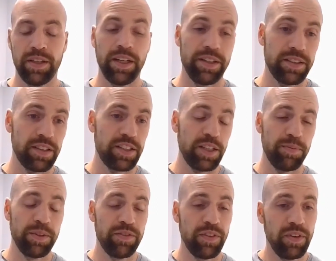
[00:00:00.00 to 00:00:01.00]
And as I said
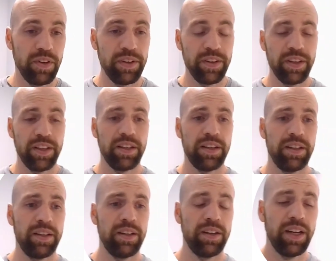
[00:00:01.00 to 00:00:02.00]
before, there
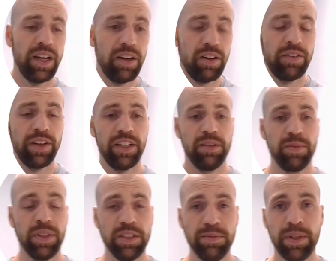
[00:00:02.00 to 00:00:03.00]
are already
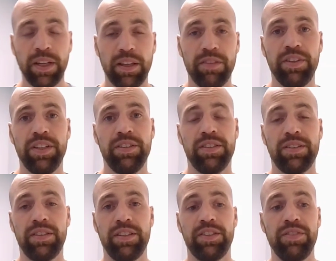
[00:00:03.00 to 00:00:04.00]
multiple other videos
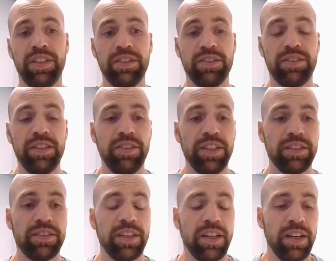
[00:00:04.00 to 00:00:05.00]
in this video
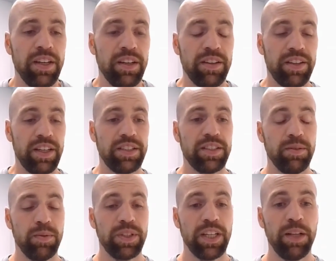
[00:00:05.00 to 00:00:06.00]
series that
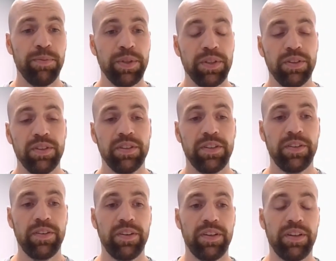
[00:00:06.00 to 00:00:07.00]
would help you
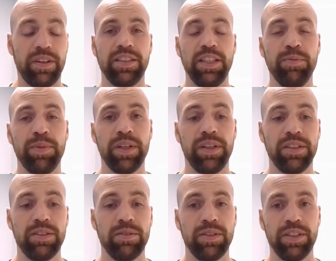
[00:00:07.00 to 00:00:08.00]
dig deeper
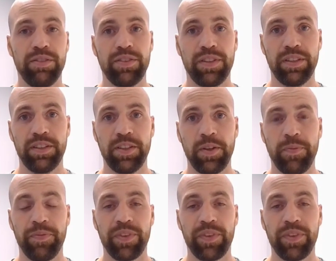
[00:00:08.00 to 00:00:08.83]
into different